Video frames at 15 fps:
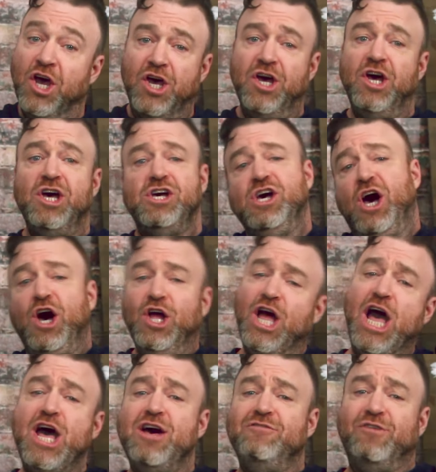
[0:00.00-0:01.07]
I'll
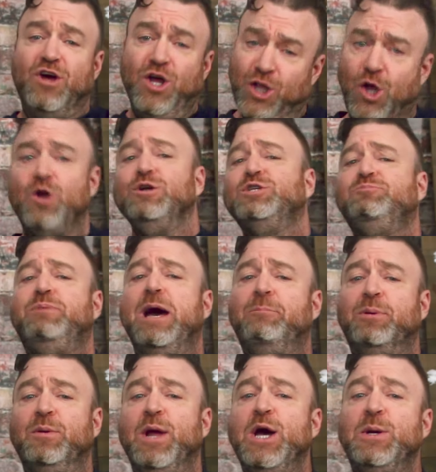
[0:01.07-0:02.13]
have a large
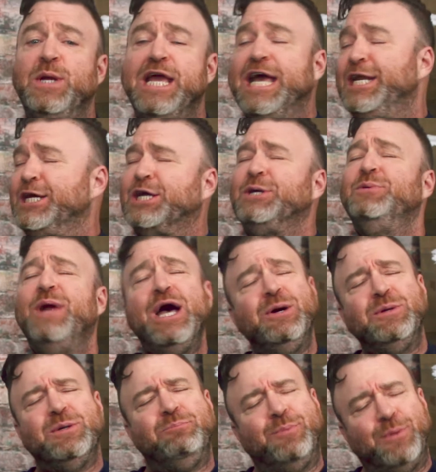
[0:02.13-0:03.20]
pepperoni and a Corona,